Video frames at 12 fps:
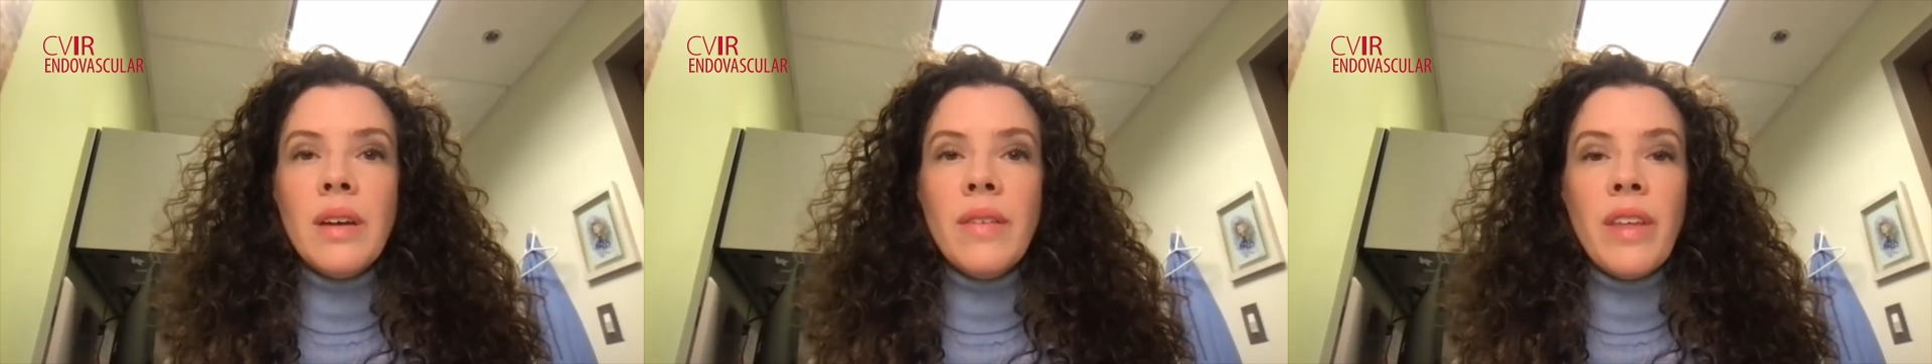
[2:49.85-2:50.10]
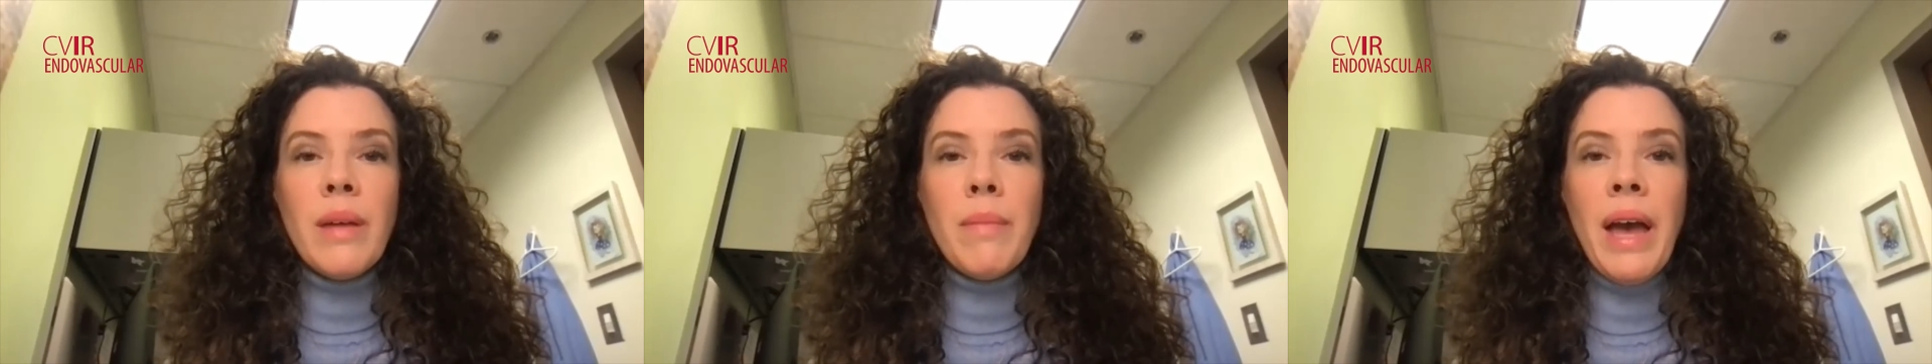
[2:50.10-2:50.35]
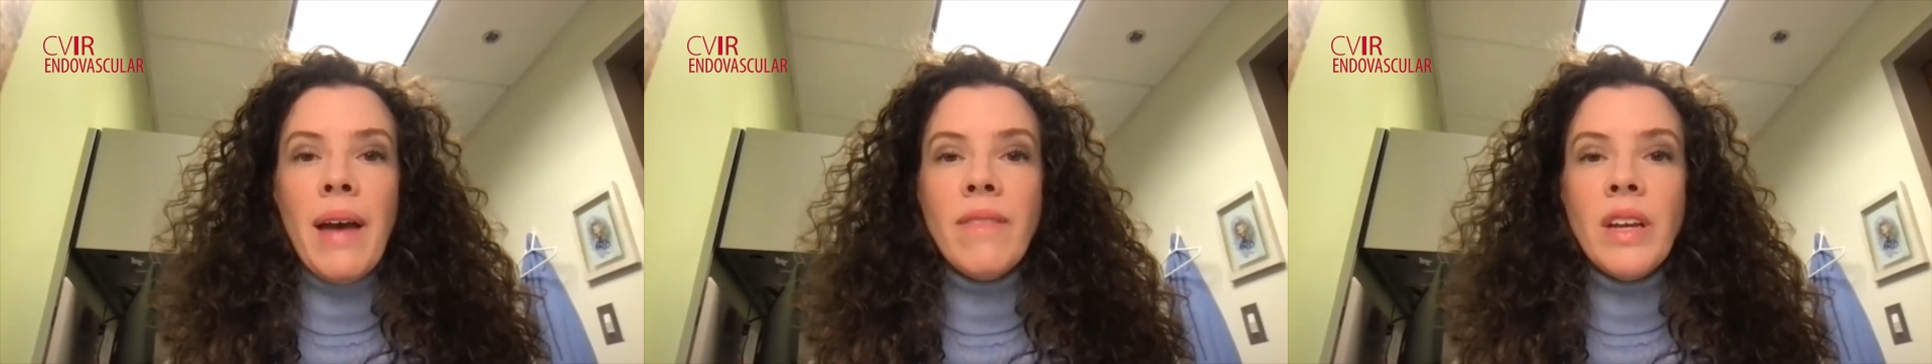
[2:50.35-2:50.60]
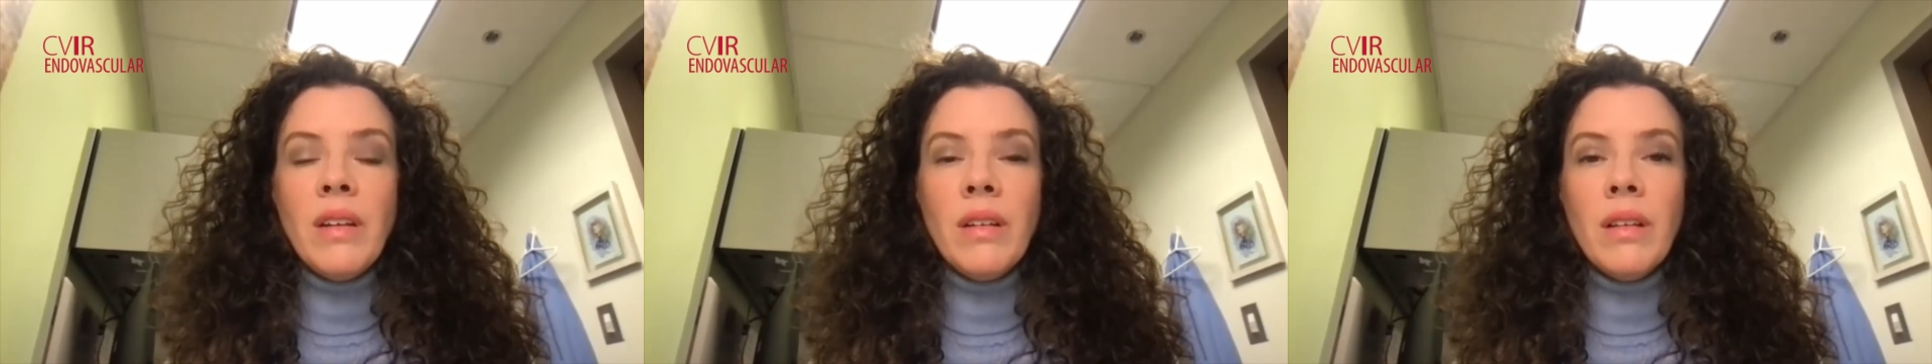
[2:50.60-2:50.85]
of them
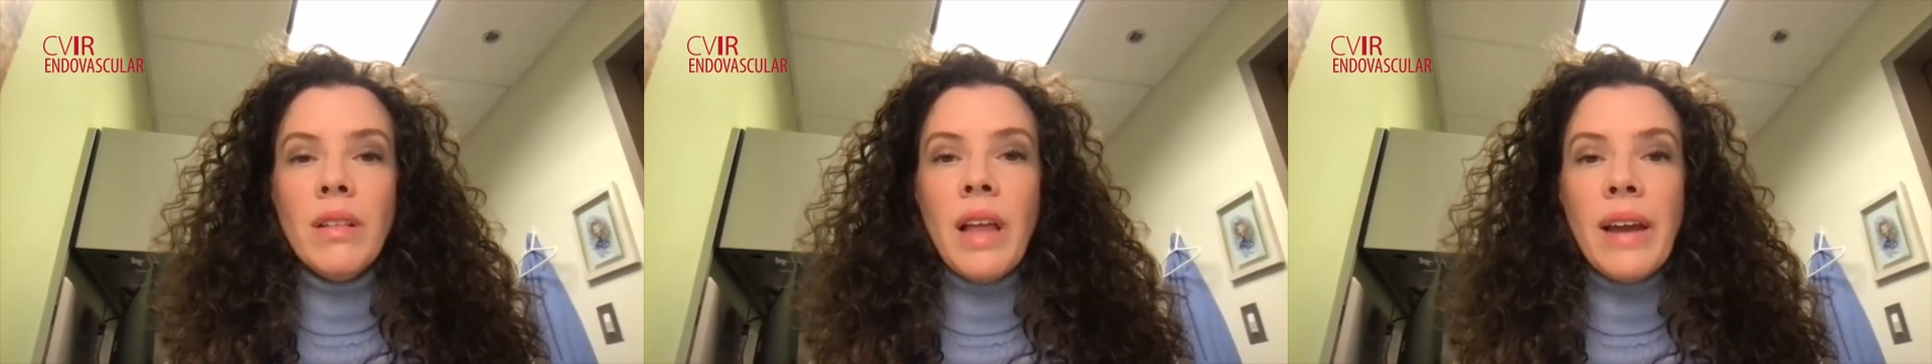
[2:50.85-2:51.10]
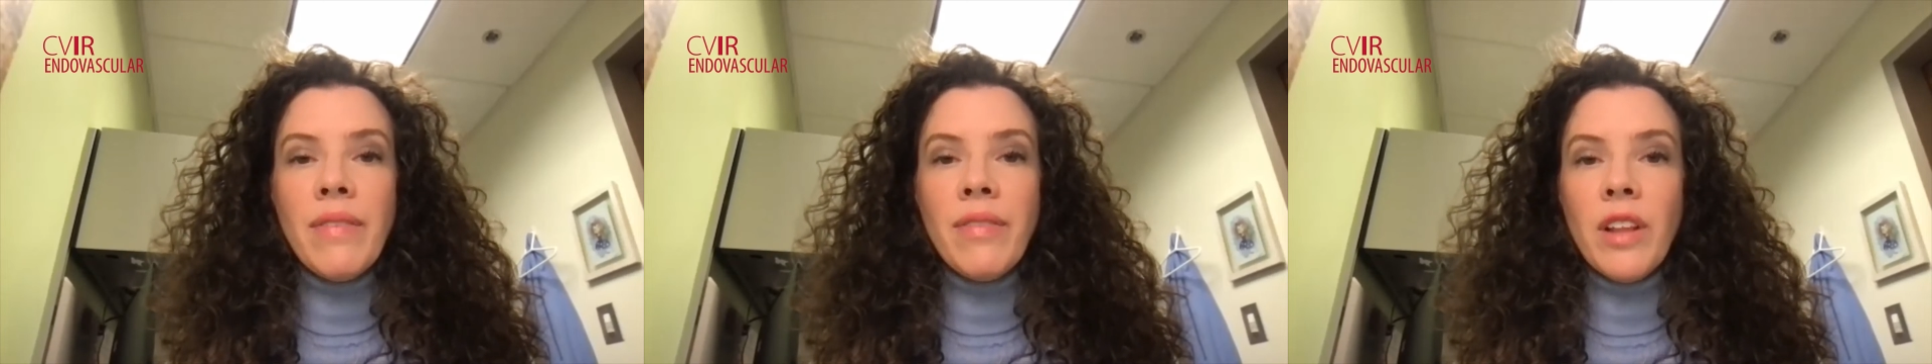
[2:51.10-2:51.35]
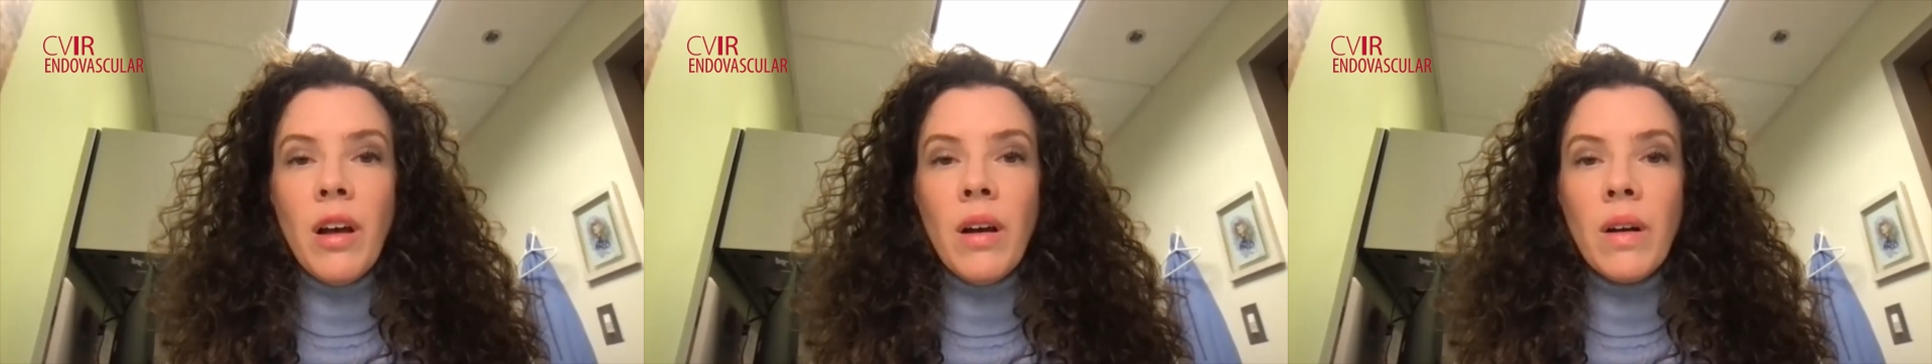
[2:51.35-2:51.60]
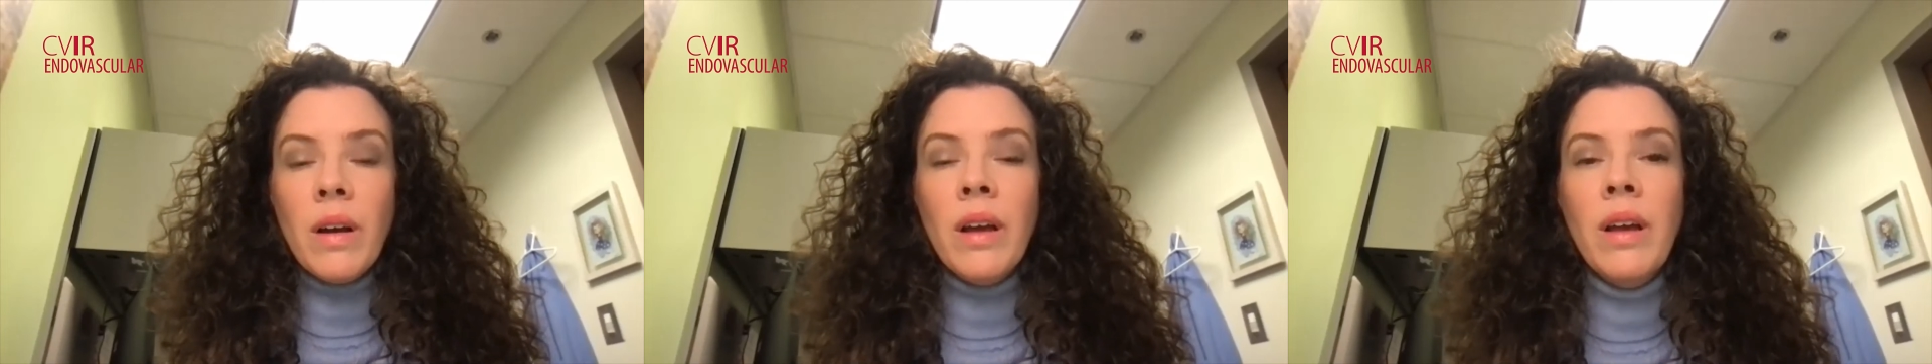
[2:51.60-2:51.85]
having
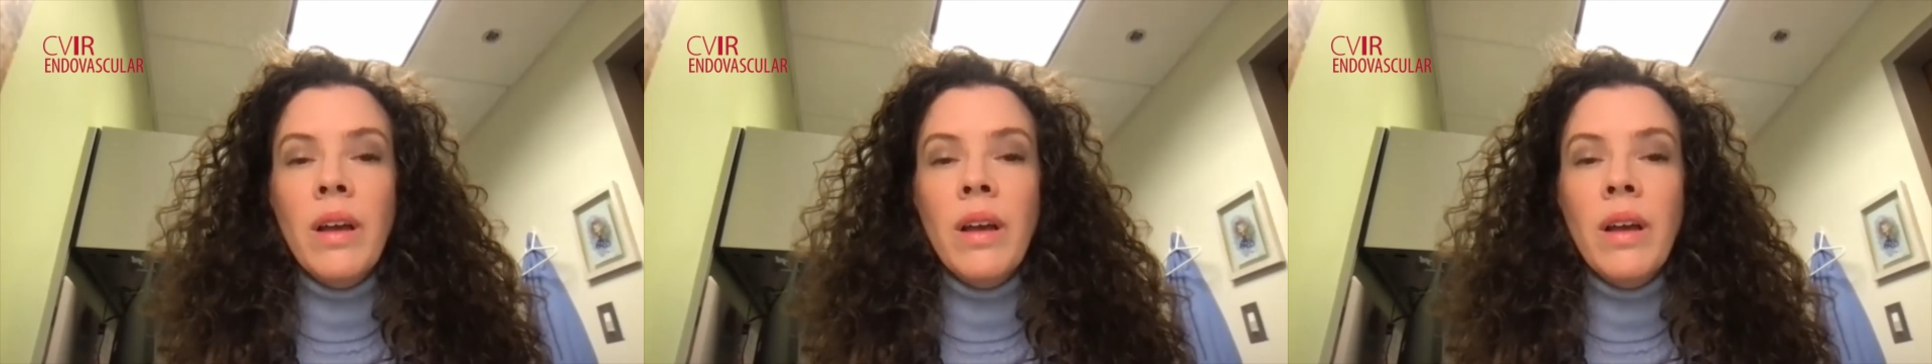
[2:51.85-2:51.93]
lifelong